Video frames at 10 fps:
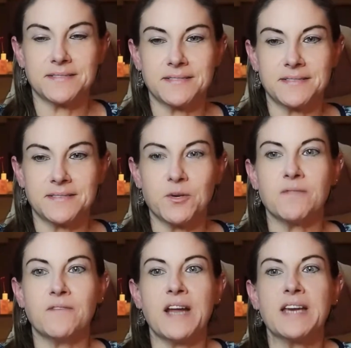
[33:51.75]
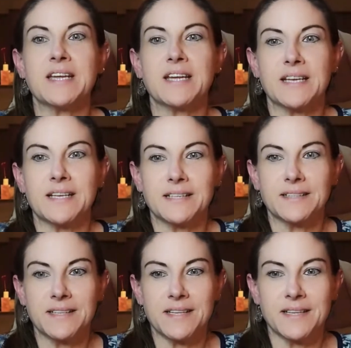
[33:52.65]
We're inviting
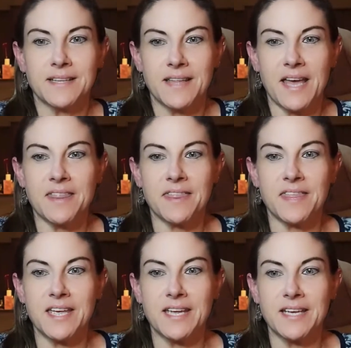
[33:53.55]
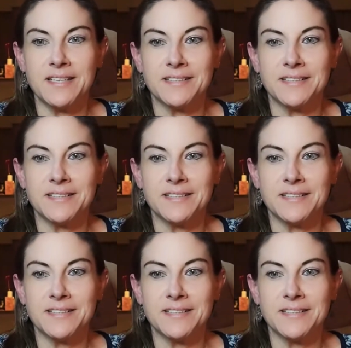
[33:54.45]
that thing